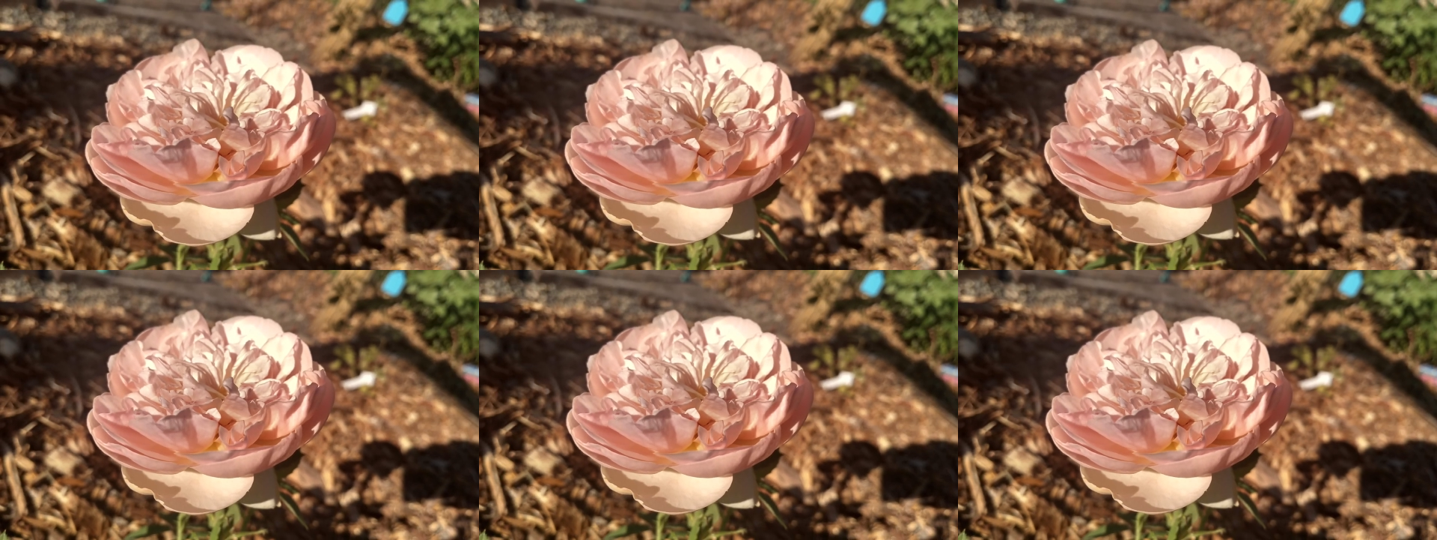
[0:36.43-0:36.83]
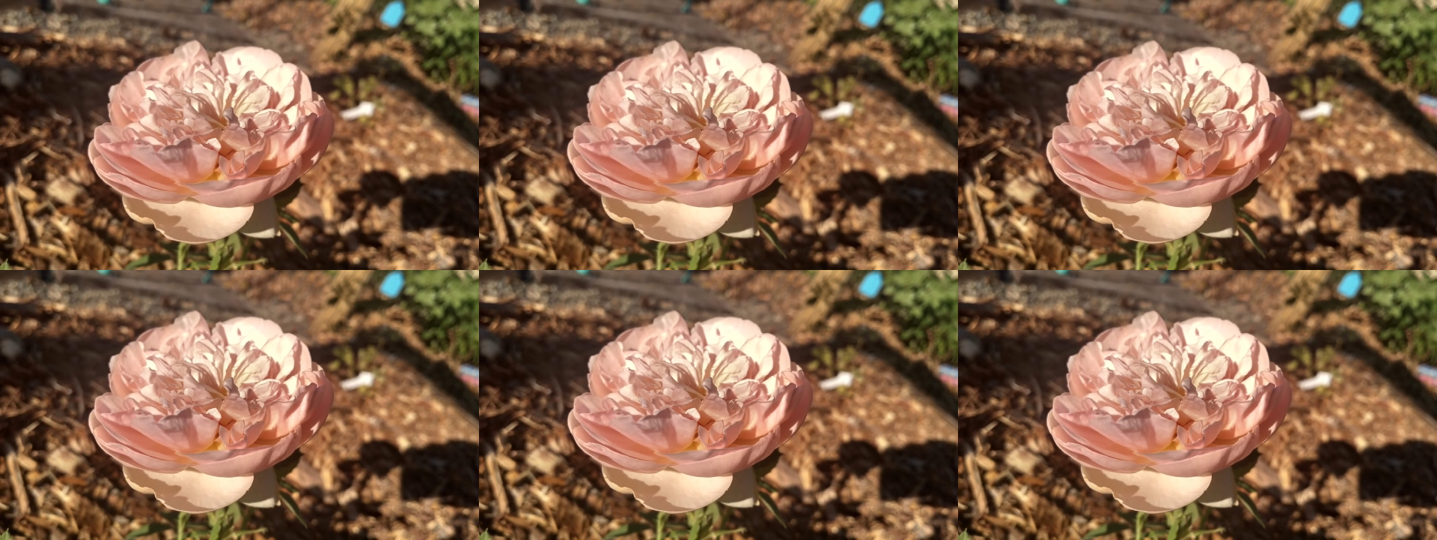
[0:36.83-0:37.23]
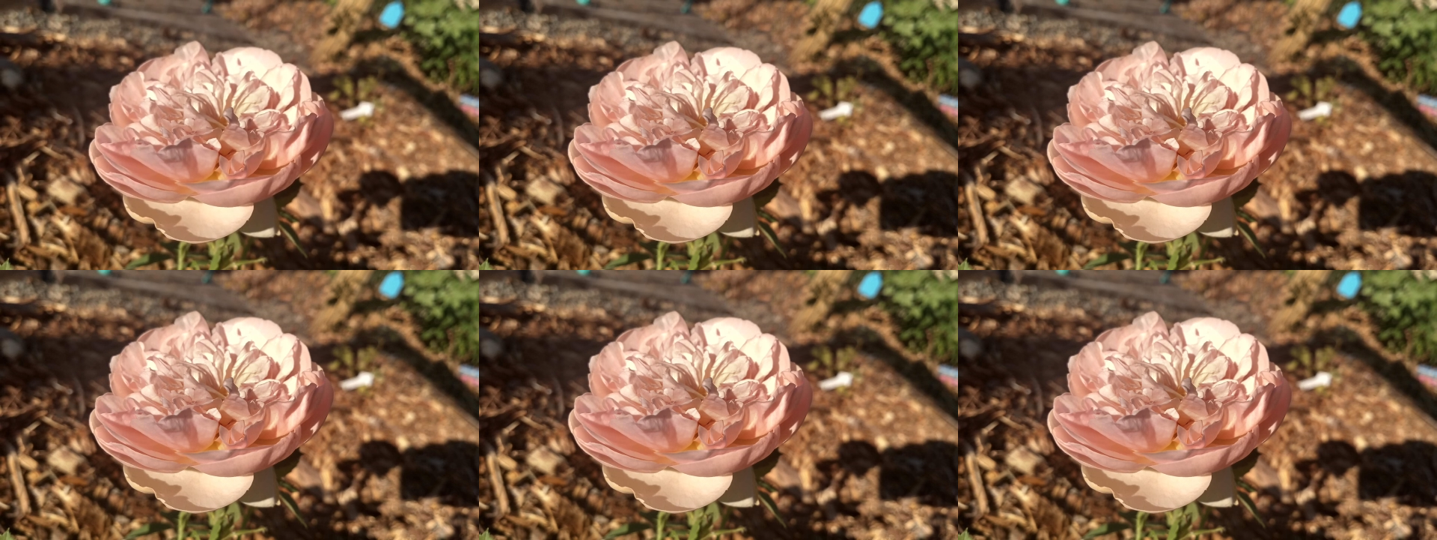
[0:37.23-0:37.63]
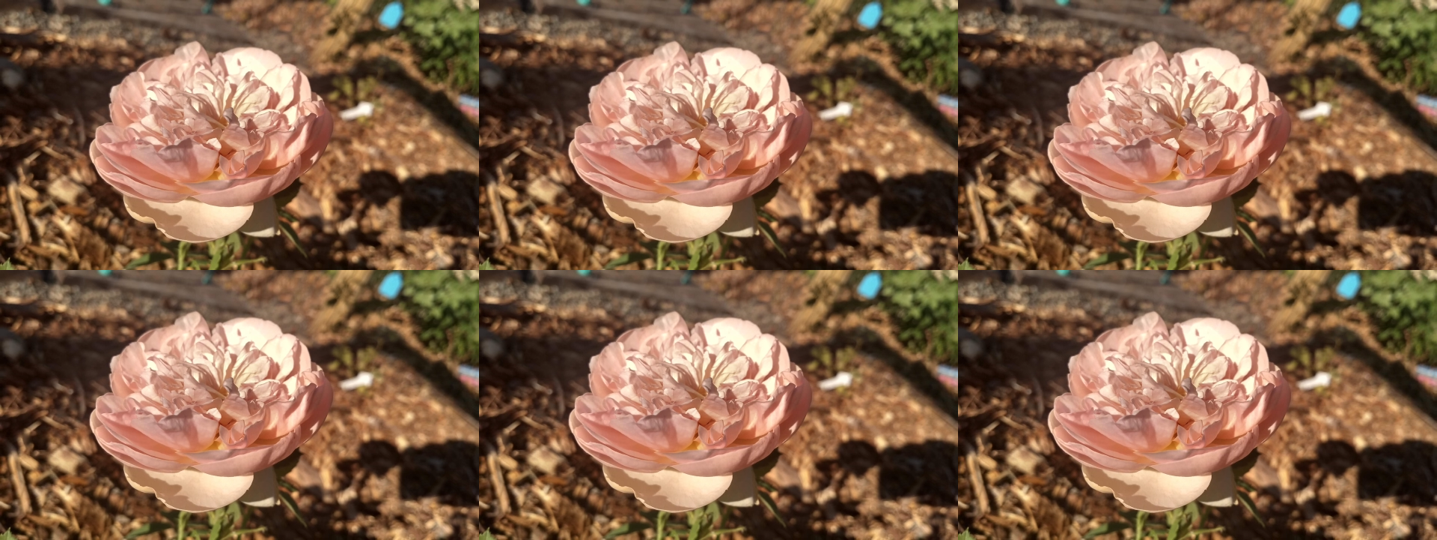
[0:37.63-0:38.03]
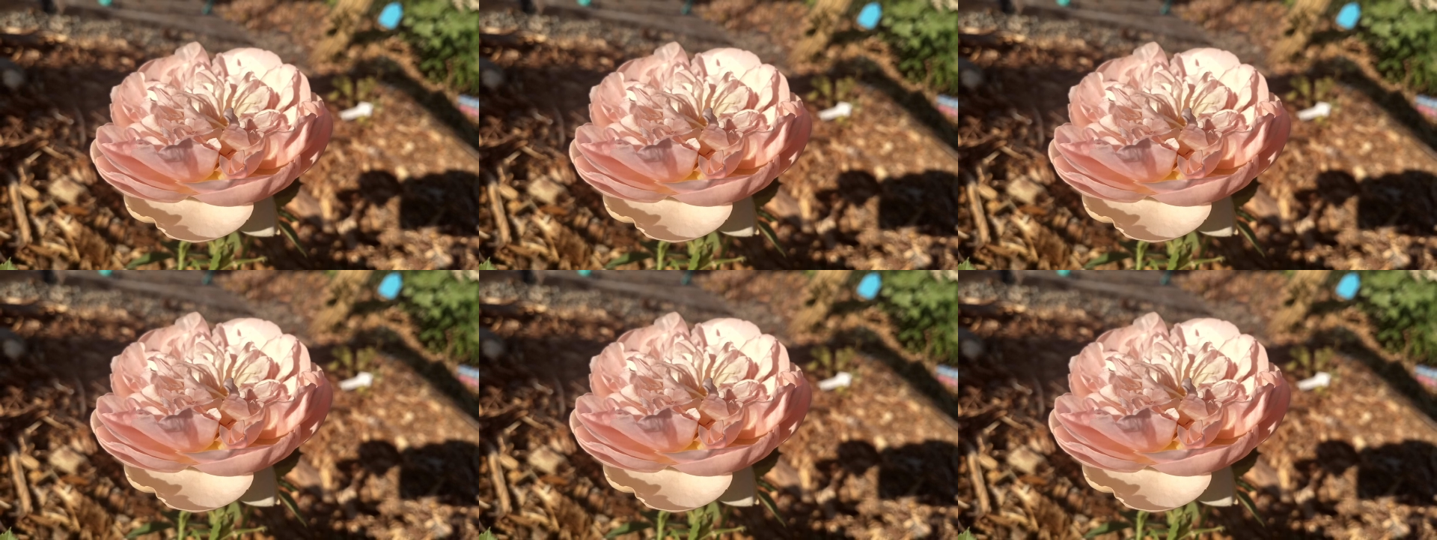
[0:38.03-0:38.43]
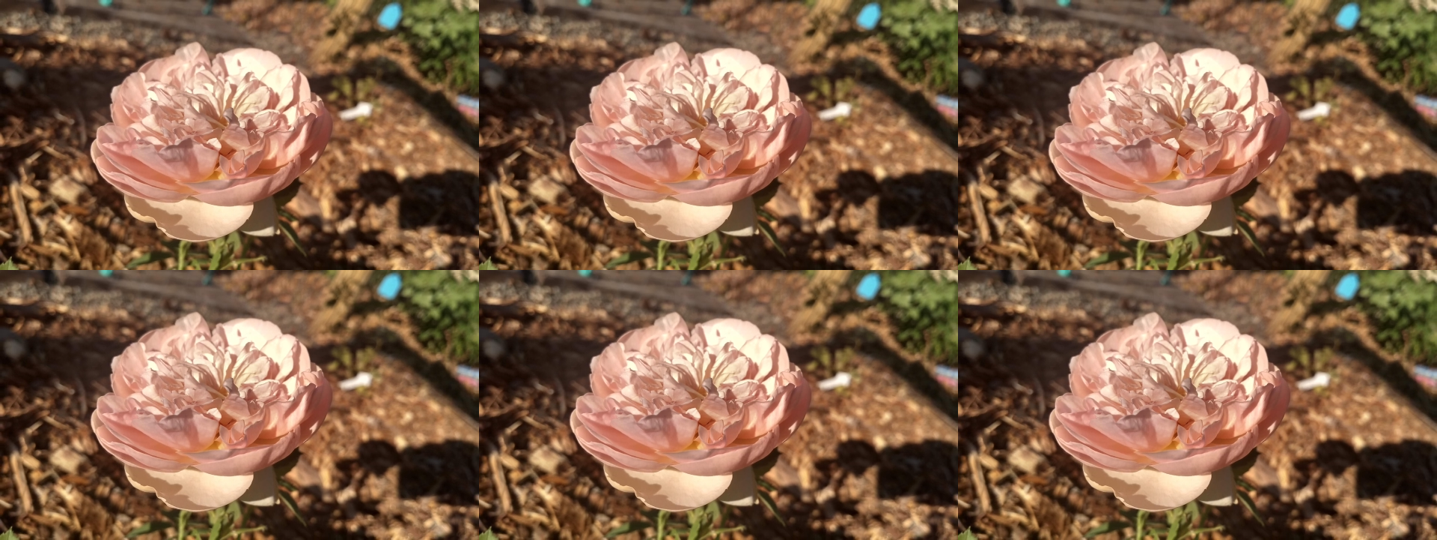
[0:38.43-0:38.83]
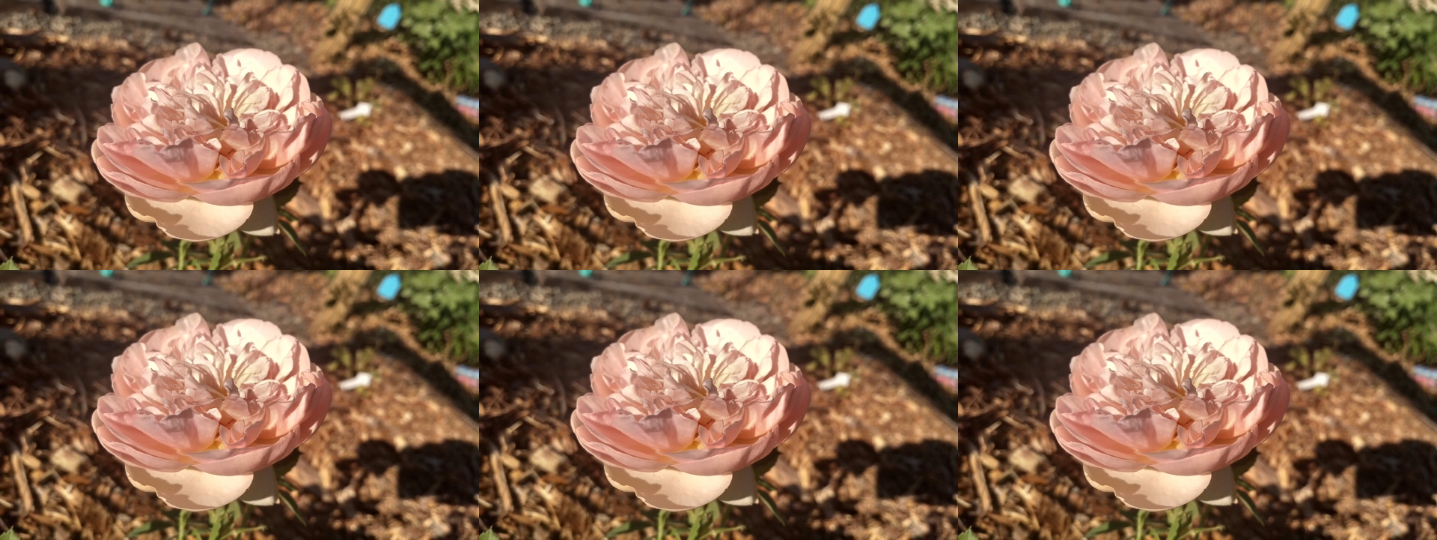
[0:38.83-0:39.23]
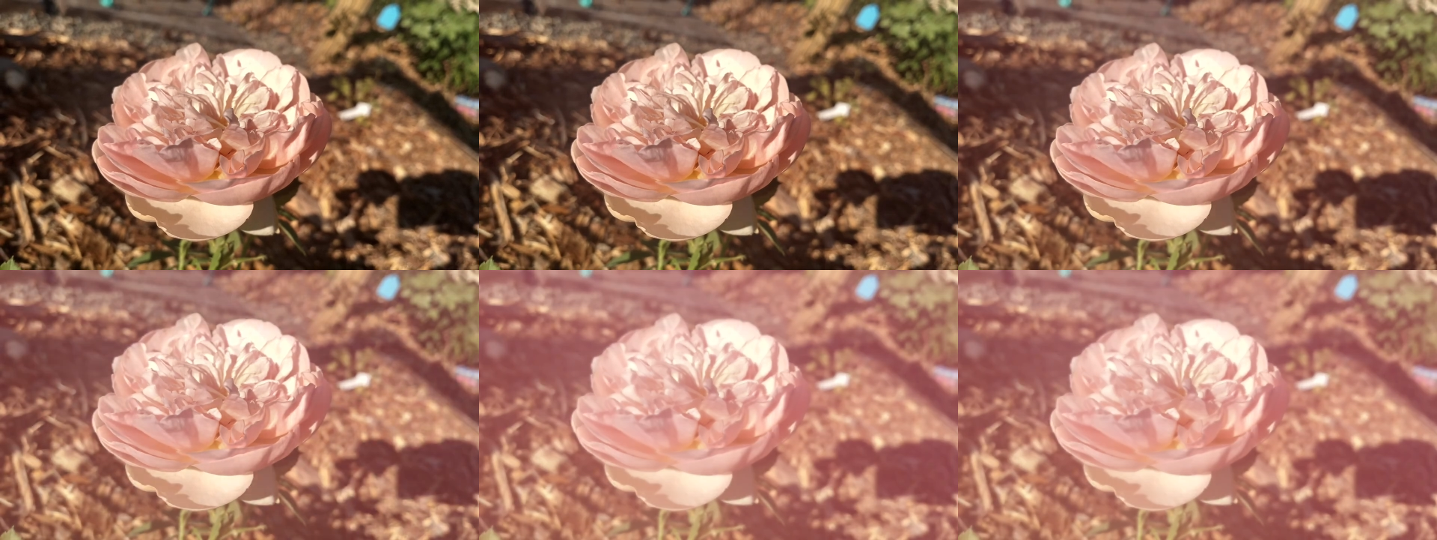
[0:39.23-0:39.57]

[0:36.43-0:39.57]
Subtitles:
No face is visible, so there are no lips to read.